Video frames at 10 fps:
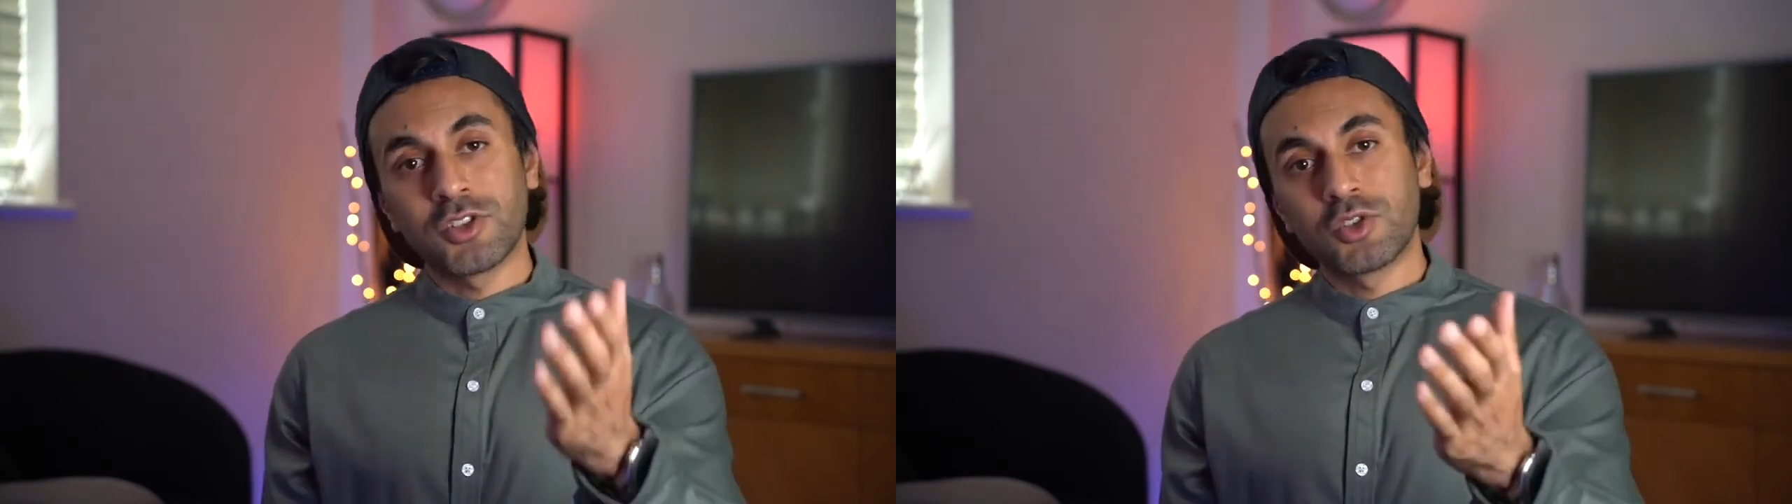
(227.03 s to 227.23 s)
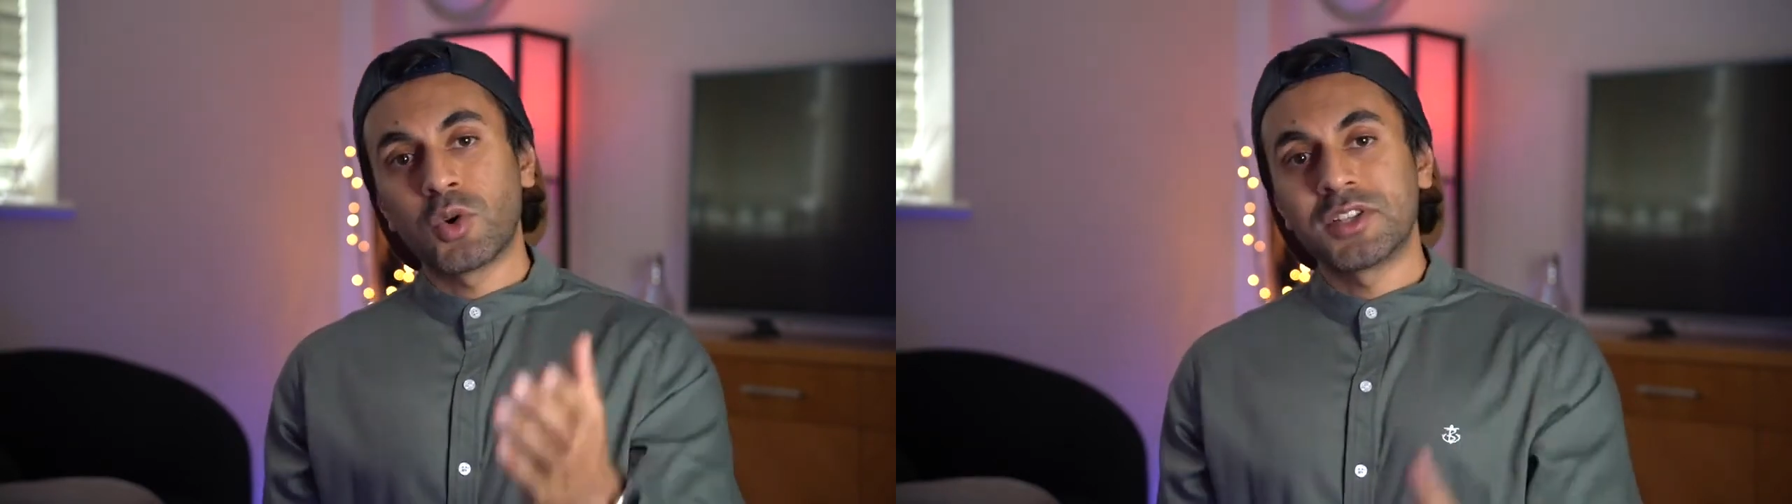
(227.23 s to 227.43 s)

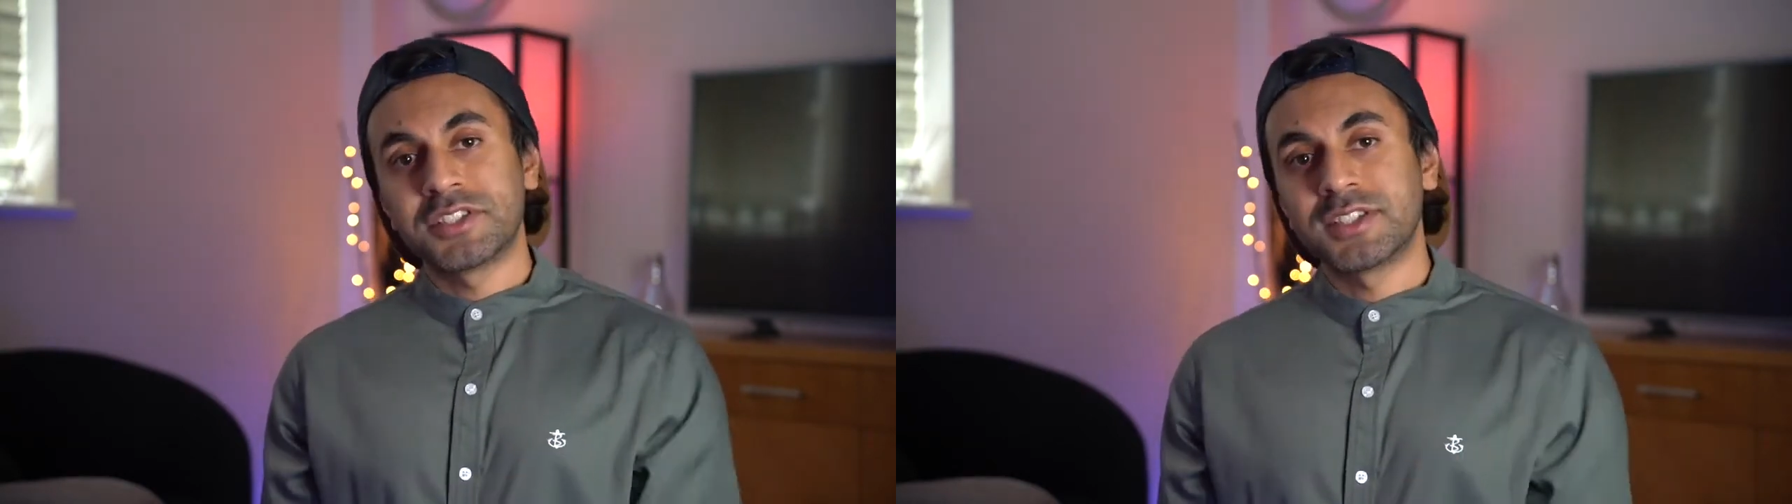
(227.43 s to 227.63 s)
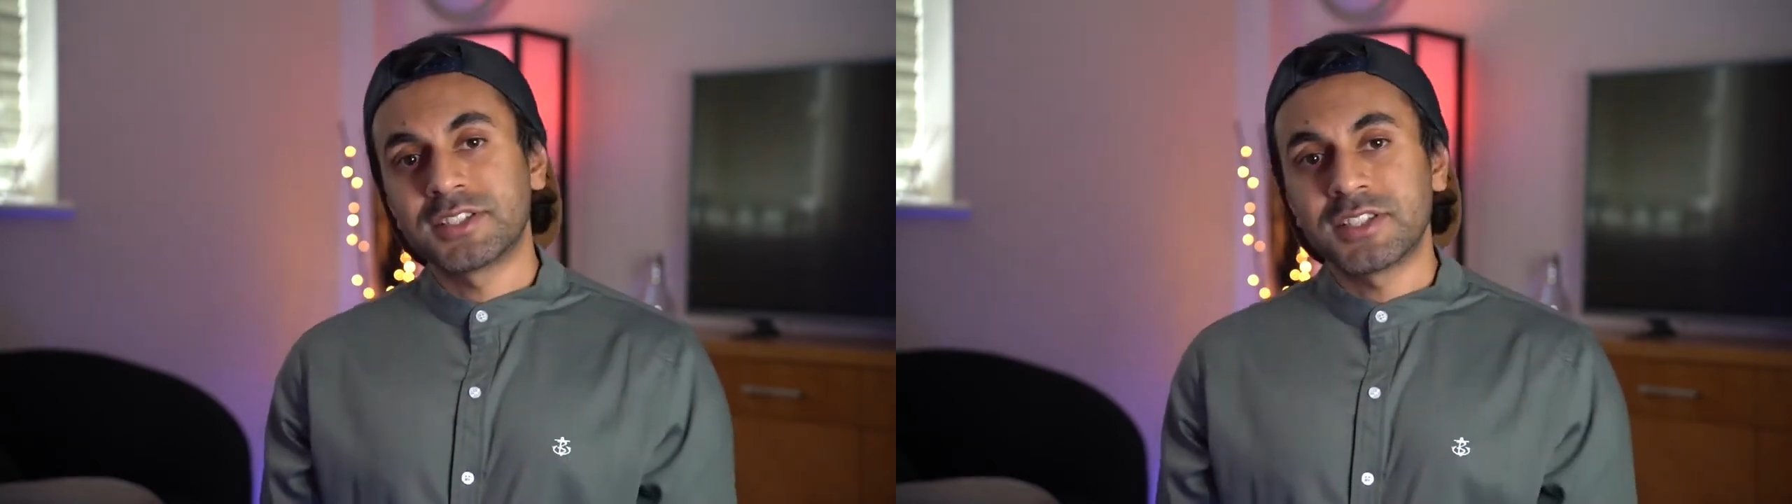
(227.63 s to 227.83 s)
good
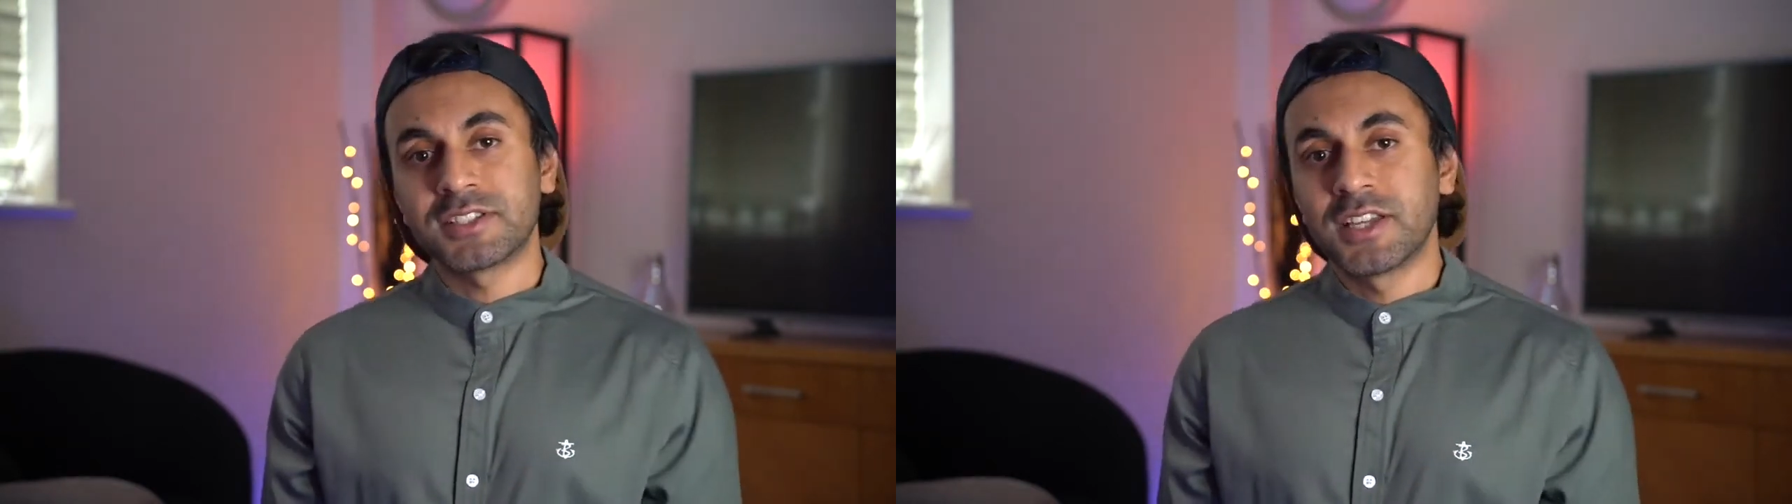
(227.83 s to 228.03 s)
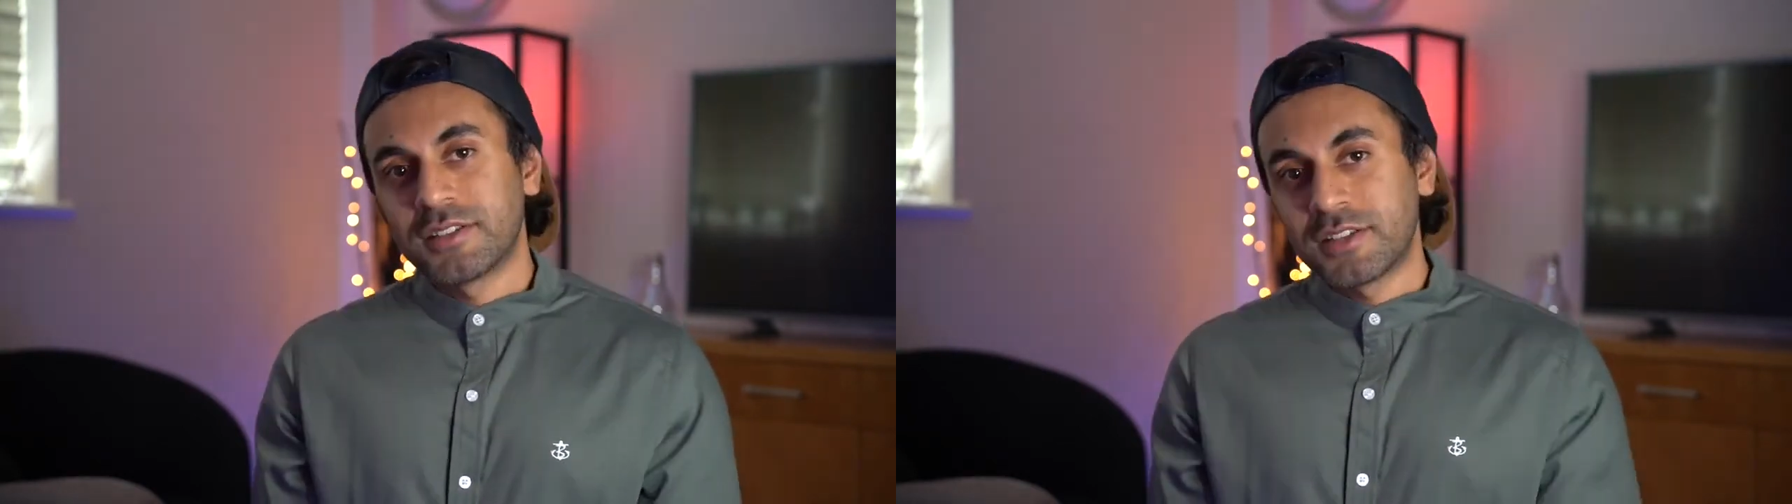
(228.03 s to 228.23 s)
quality this is.